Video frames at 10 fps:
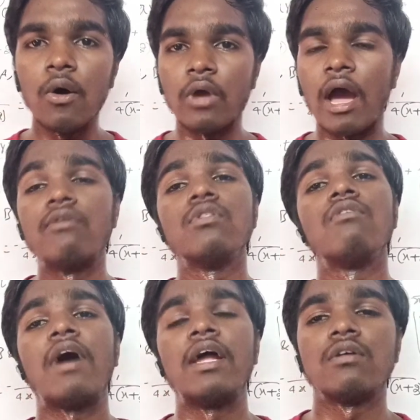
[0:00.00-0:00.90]
We have to
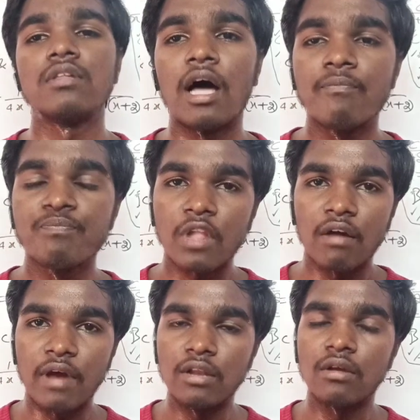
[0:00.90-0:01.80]
find out the
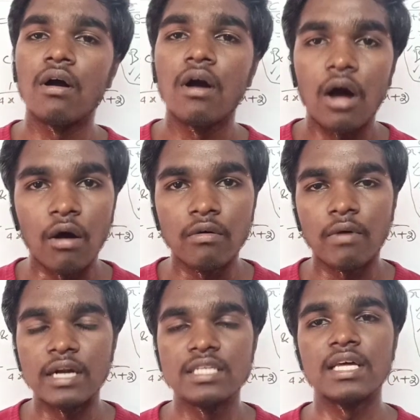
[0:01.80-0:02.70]
value,
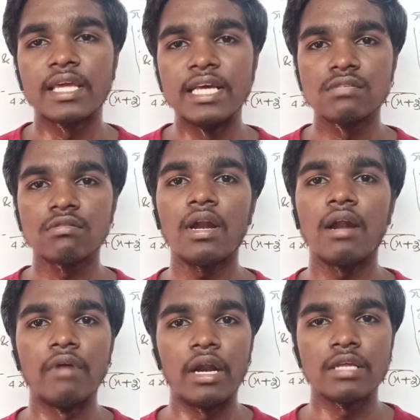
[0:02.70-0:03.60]
what is the case 1
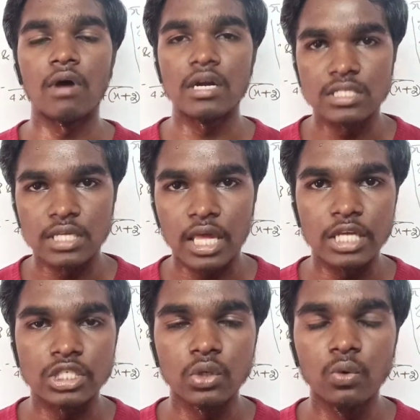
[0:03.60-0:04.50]
and what is the
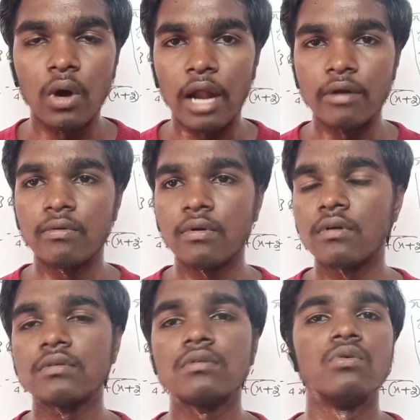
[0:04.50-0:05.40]
case 2 and
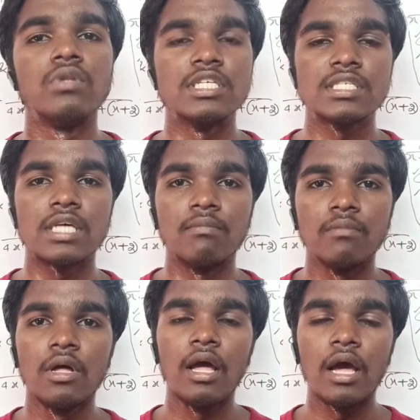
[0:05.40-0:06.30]
do the sum.